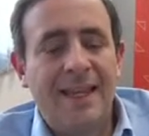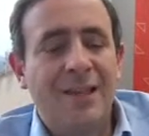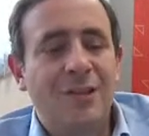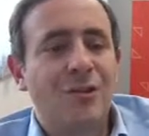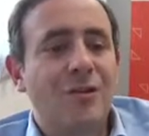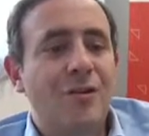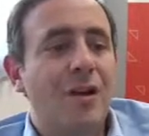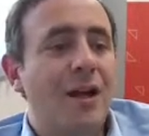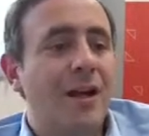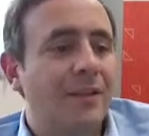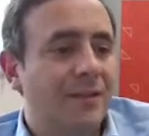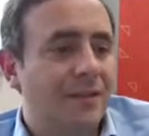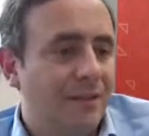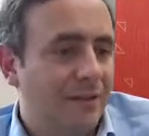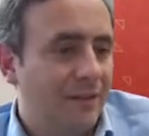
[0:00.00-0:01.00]
is
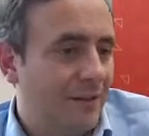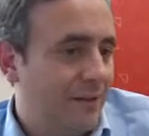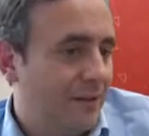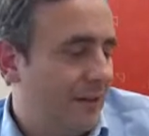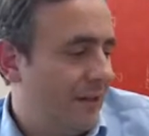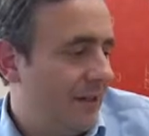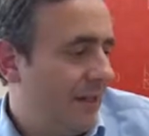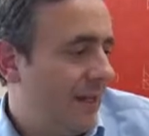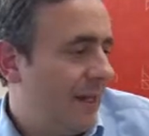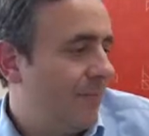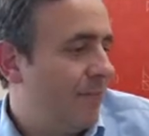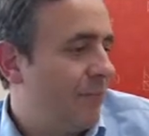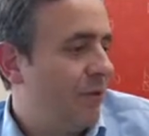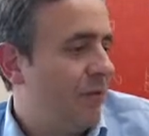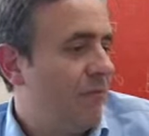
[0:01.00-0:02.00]
not
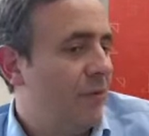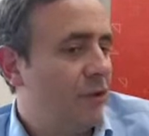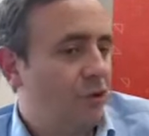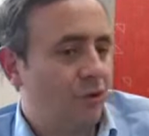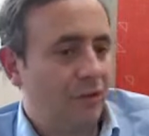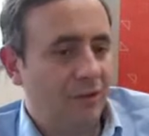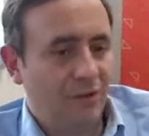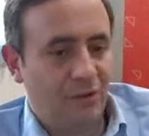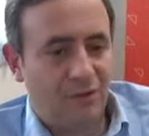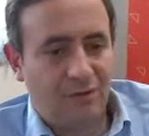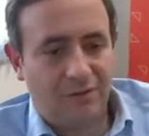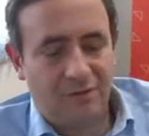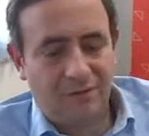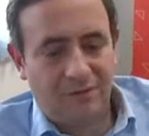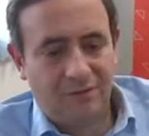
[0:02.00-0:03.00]
a permissionless